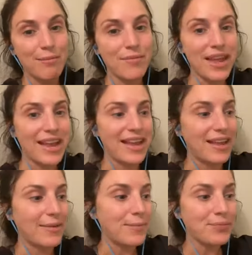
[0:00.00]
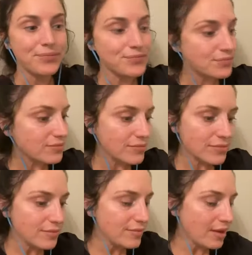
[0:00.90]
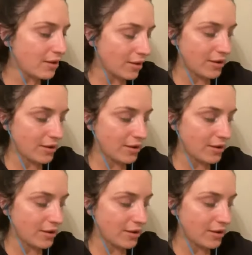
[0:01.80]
a oh,